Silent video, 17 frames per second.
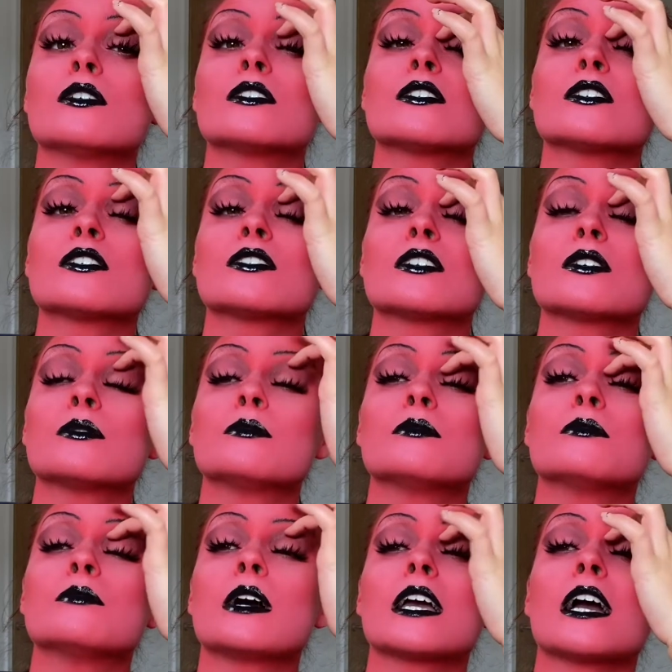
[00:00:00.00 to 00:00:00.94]
My
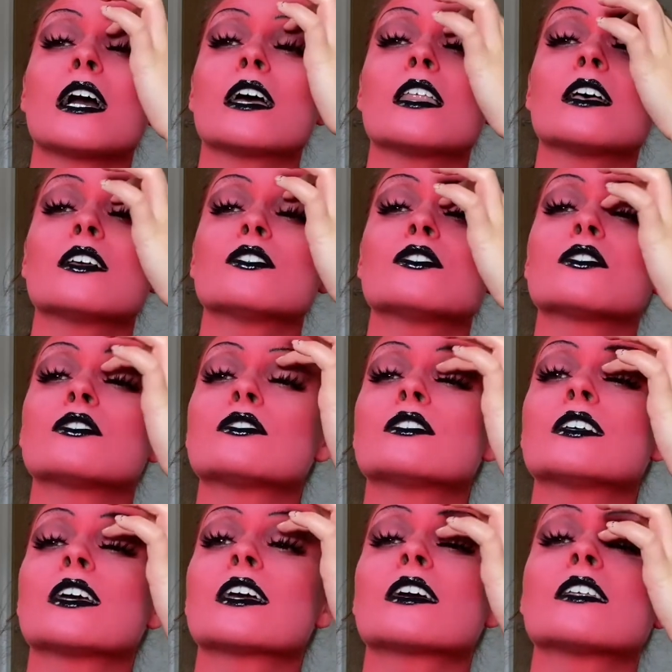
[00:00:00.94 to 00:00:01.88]
eyelashes are
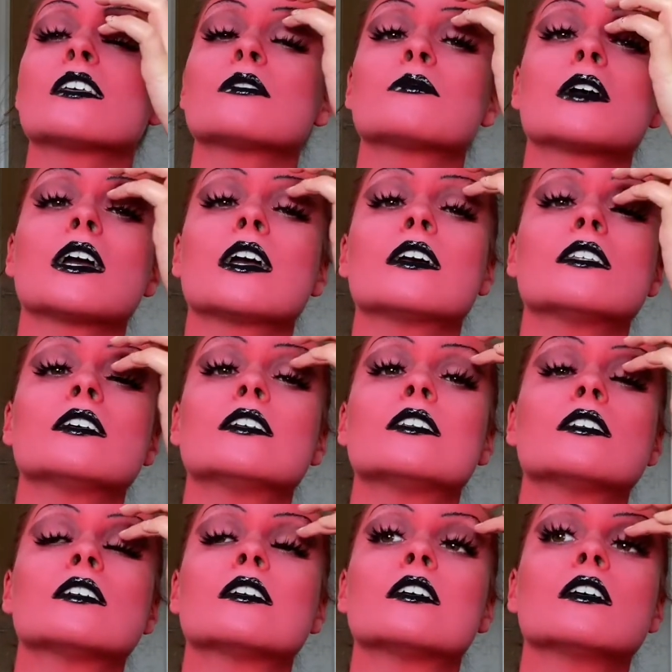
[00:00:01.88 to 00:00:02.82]
tickling my eyelid.
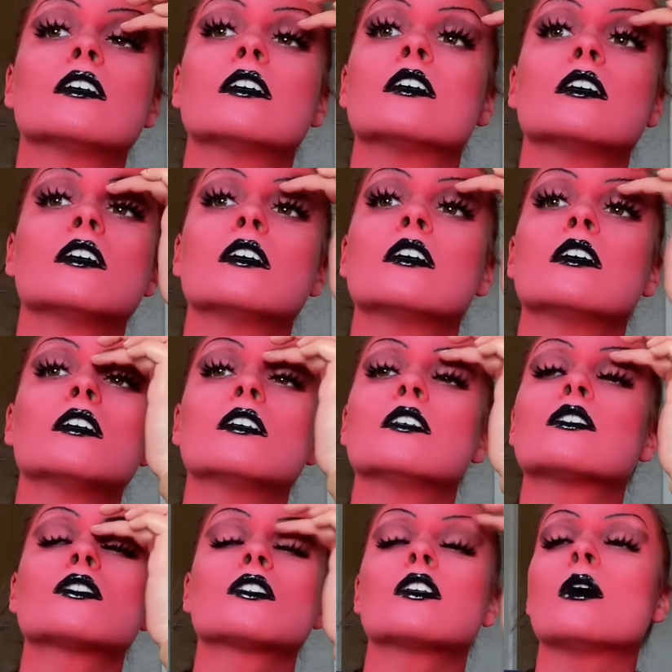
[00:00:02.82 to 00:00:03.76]

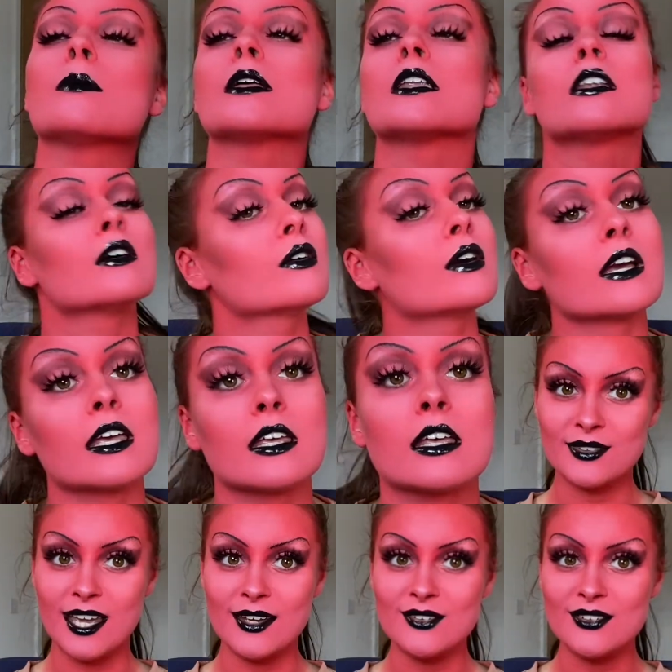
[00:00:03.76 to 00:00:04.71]
Stop it. Okay,
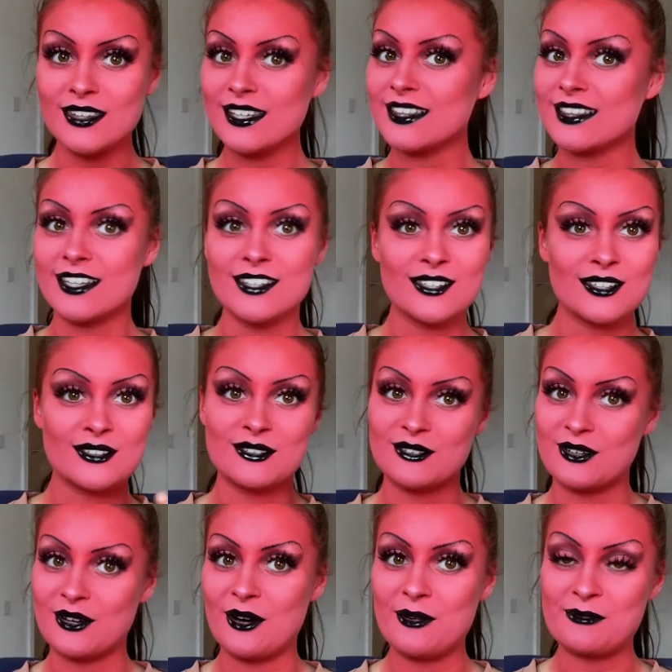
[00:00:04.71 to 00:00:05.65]
I feel like this is
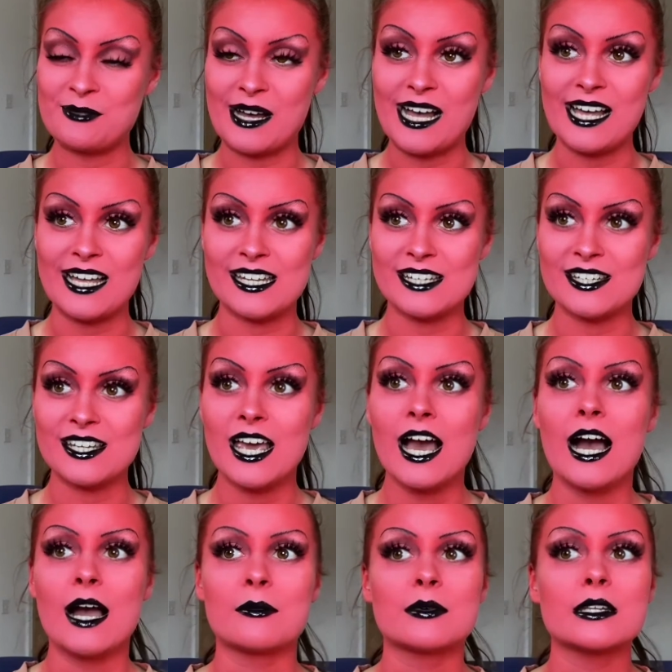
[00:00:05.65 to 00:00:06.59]
not bad.
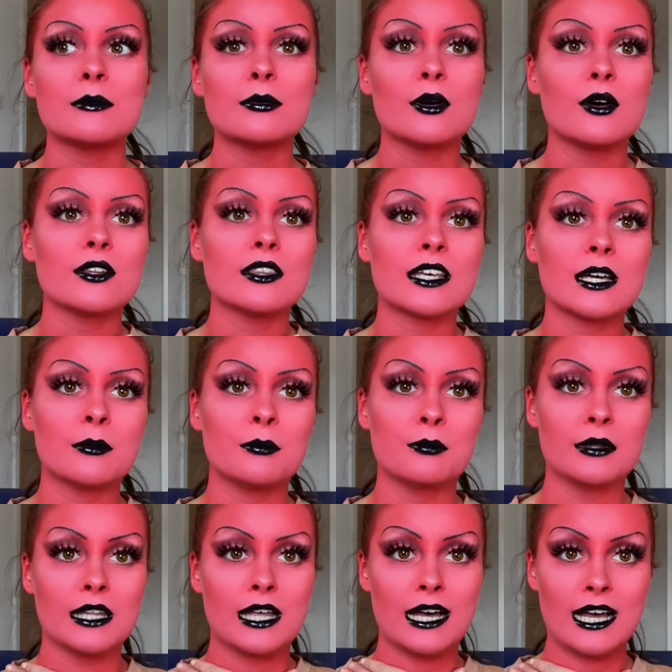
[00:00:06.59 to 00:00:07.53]
I'm gonna put on like a
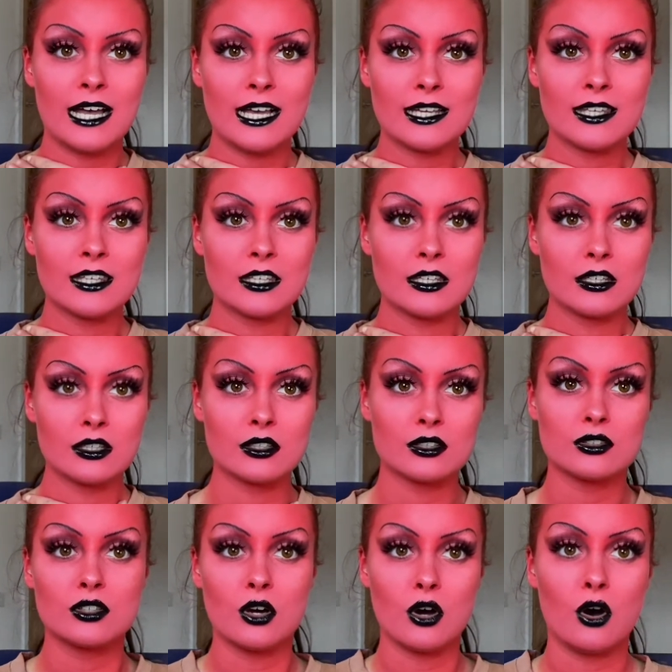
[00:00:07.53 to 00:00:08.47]
black
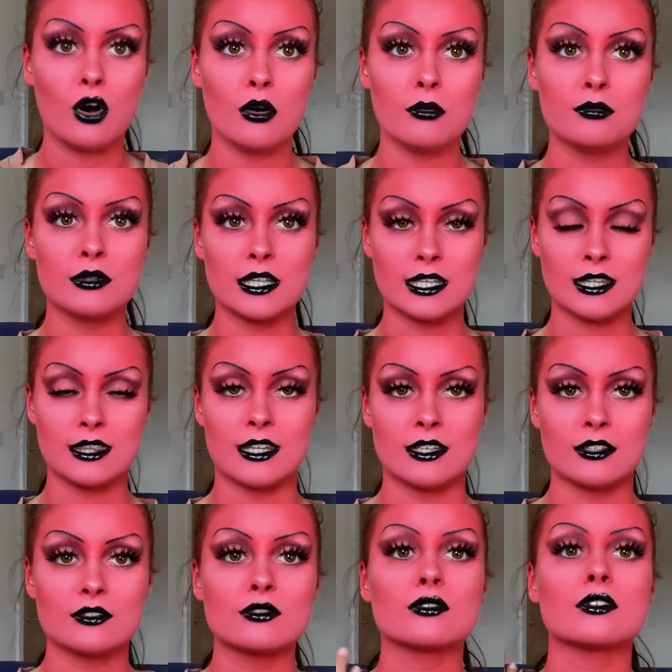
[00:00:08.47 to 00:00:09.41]
top like this
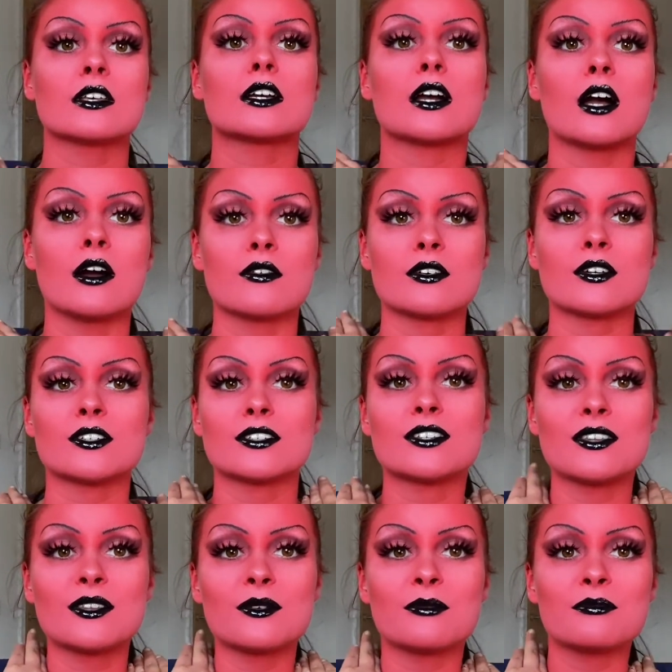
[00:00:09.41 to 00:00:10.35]
so it covers
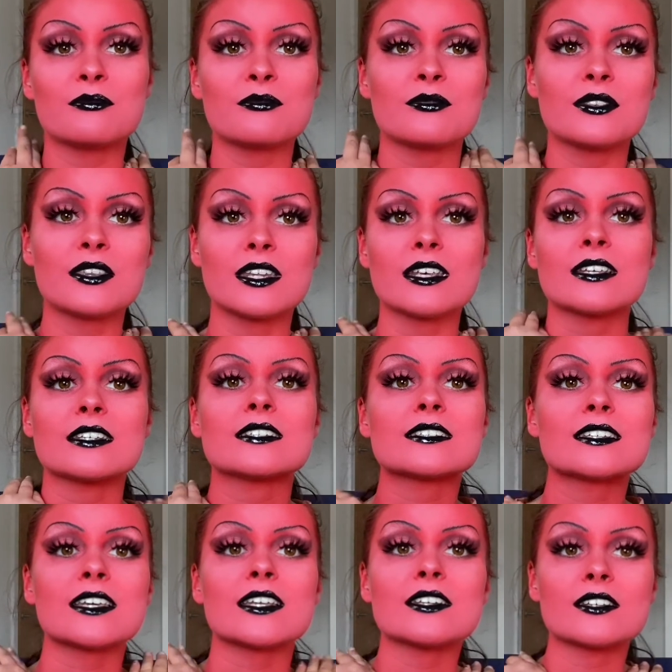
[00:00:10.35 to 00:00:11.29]
the
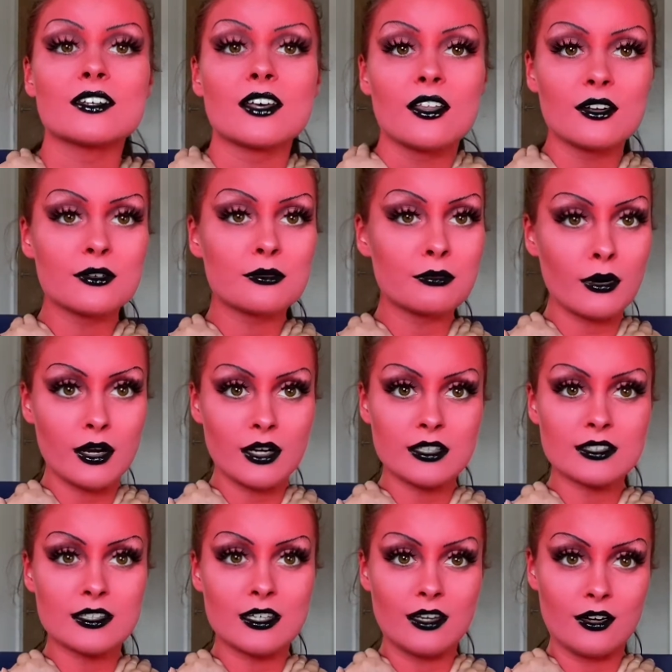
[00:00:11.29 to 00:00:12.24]
skin color parts
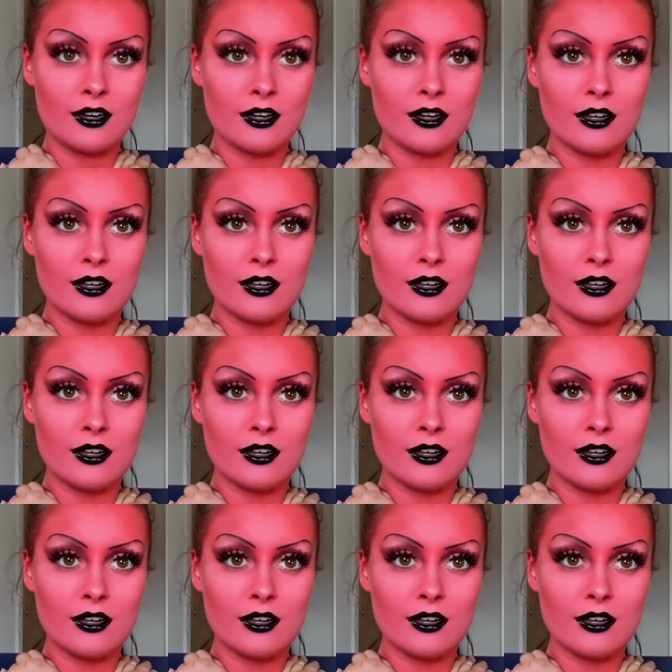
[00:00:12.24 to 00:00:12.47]
here.